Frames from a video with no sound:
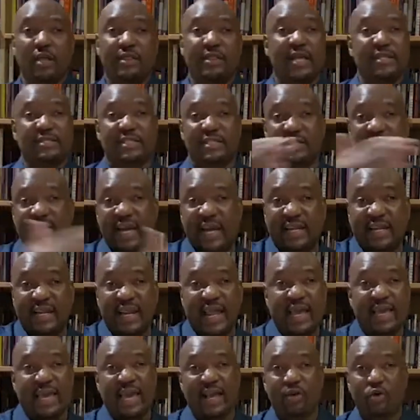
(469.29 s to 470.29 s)
there's jet
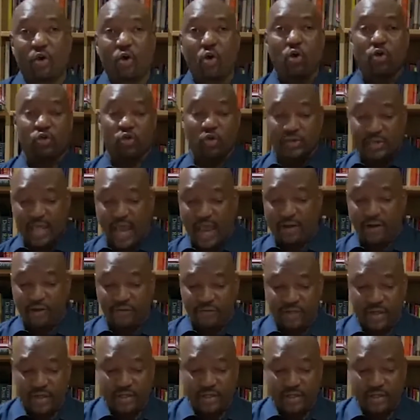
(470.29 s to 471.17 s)
lag and all those kind of